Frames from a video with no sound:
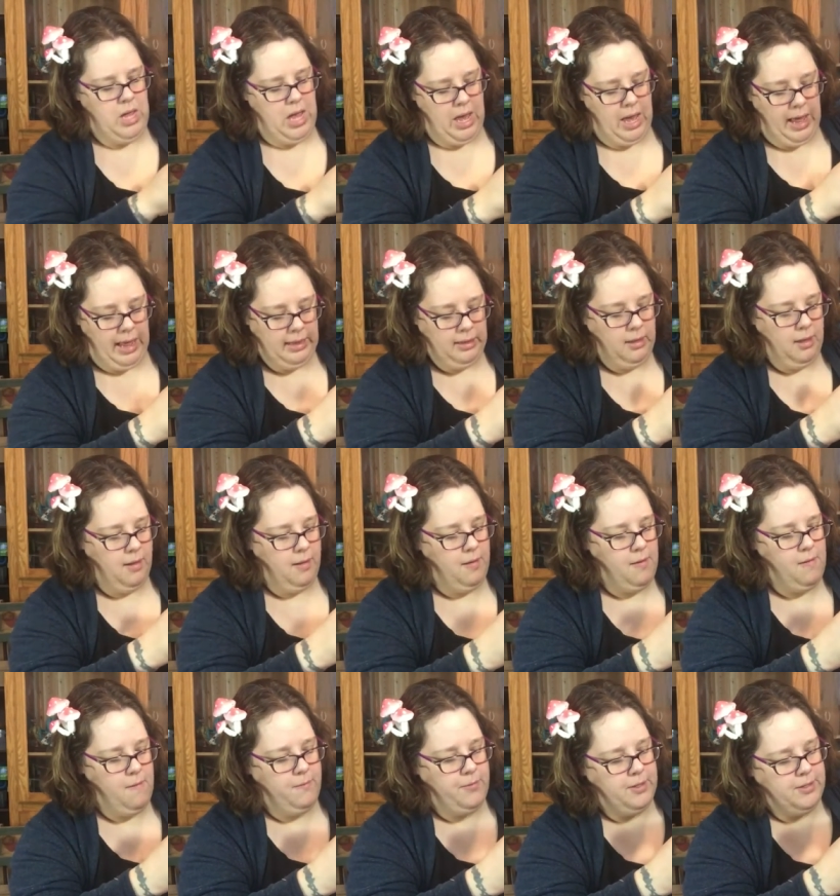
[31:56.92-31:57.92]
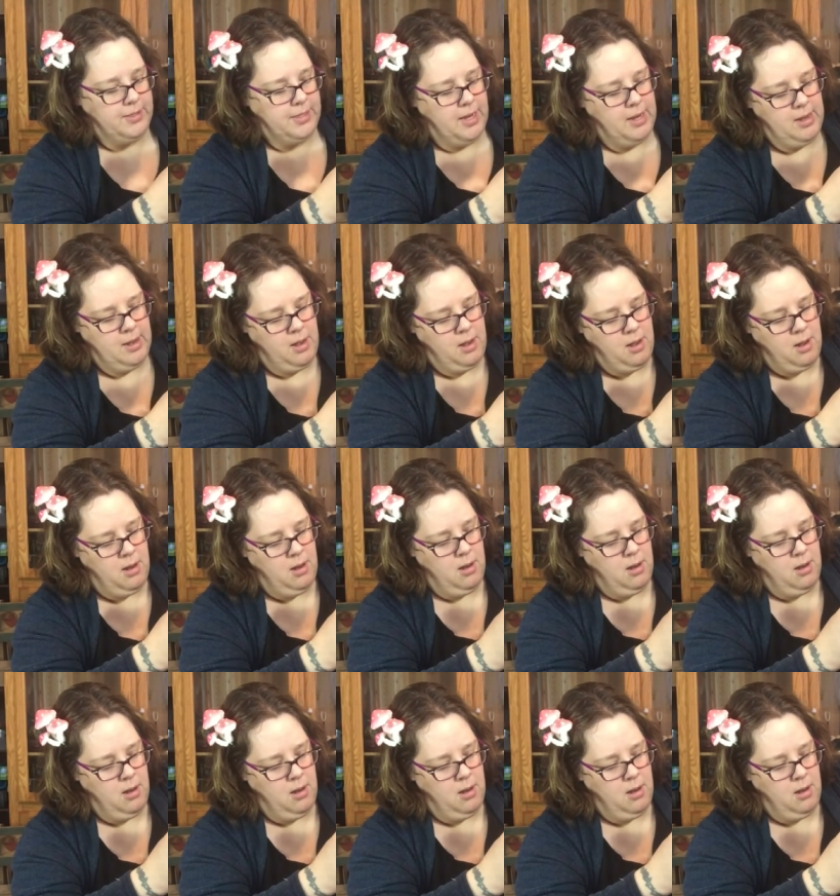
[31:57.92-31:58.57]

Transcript: Yeah, I love the skin.